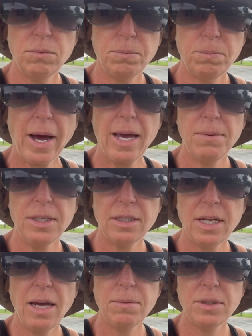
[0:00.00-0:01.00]
baby
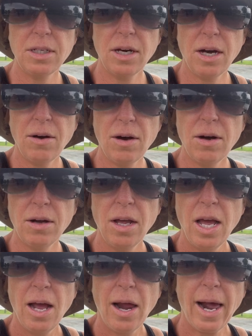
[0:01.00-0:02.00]
steps, you know. I
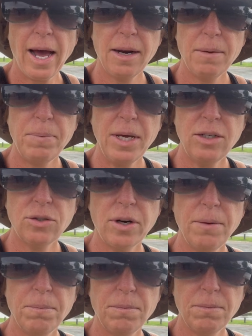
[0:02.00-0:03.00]
had a big
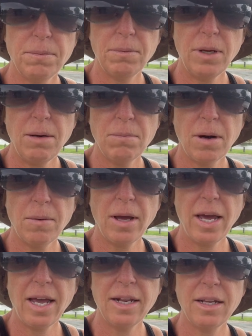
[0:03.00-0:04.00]
trip in my
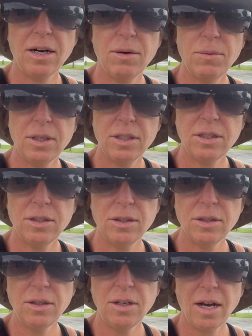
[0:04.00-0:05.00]
head that I wanted to
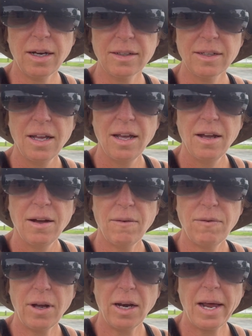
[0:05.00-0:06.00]
do, like
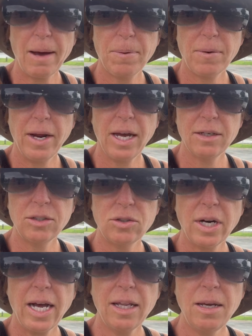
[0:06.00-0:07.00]
a lap around
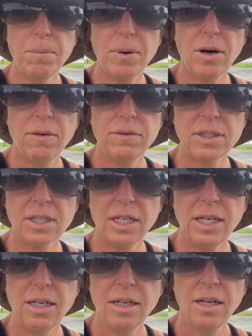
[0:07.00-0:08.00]
Australia, but
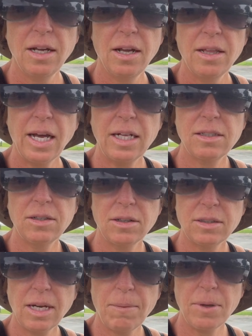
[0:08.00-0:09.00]
obviously that's not
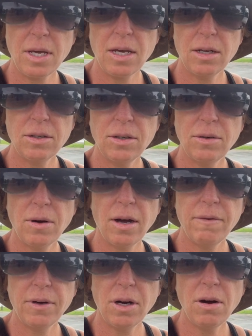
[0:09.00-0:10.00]
something you can do
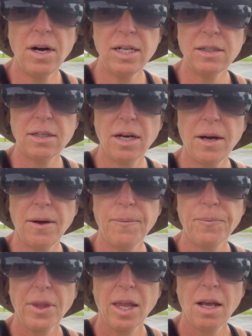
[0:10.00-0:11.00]
overnight. So
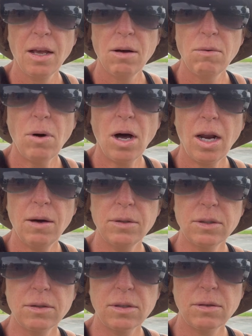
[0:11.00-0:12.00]
while I
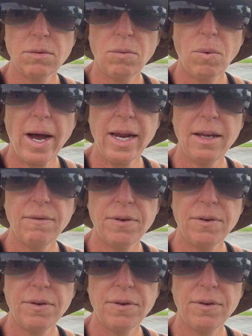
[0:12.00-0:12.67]
was waiting for